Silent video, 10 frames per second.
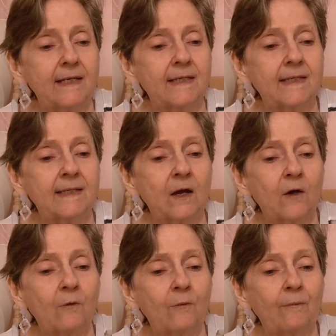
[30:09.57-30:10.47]

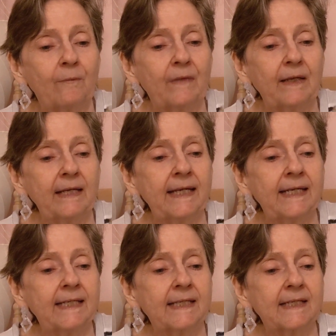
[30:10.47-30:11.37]
So,
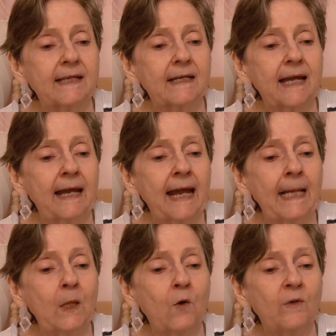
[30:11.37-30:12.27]
it's
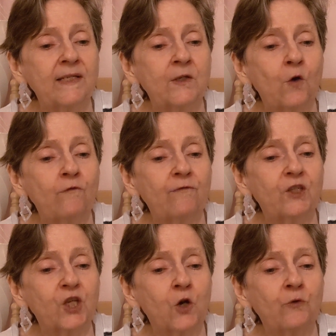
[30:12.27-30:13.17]
aloe is known for
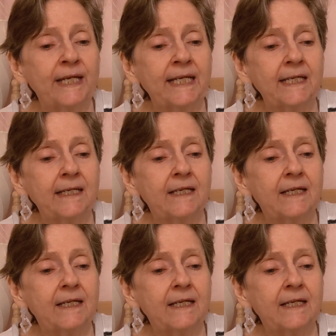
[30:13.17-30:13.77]
toning,